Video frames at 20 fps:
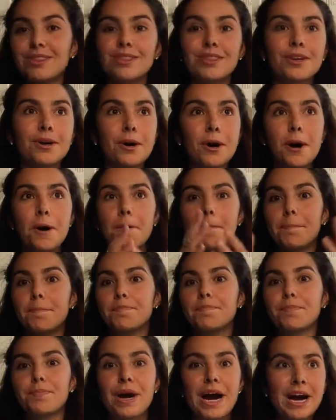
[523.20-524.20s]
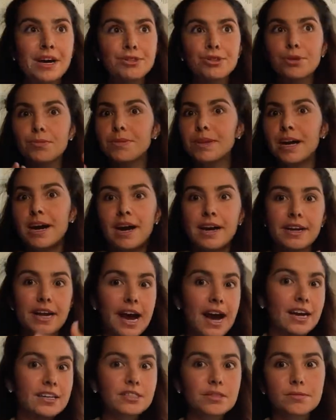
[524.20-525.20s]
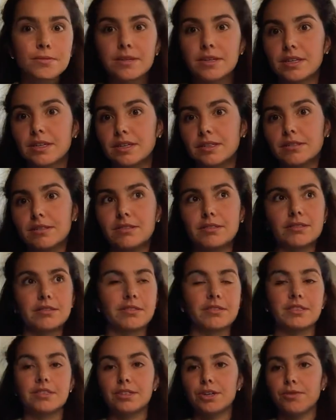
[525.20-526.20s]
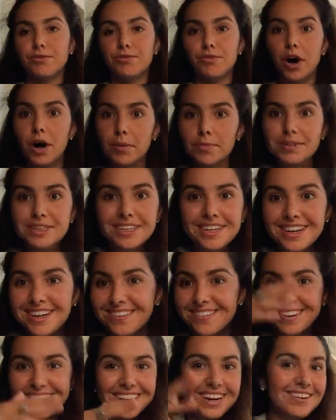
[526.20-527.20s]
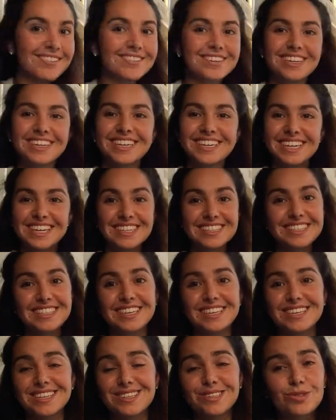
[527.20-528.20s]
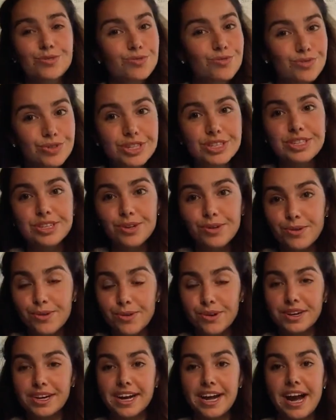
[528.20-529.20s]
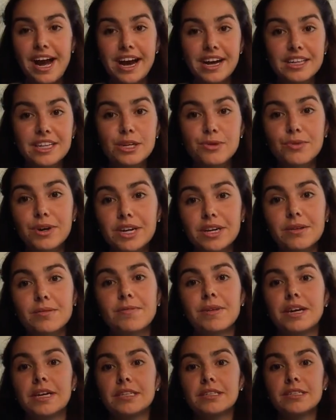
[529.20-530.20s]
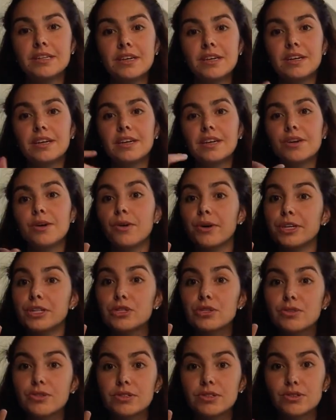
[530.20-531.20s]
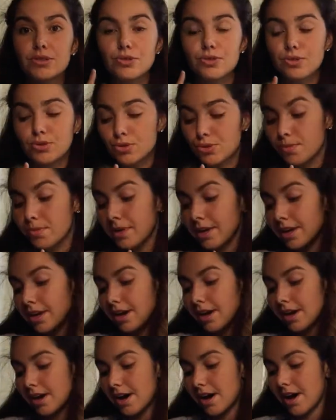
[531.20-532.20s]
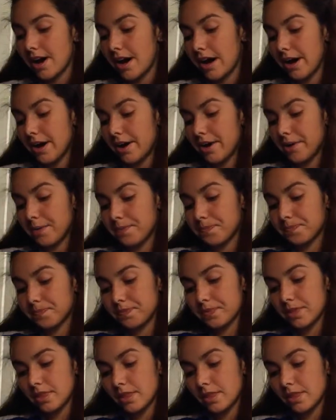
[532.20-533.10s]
the patho behind asthma, or you know, vomiting, whatever it is. Like it's really cool, and I highly recommend going to his YouTube. And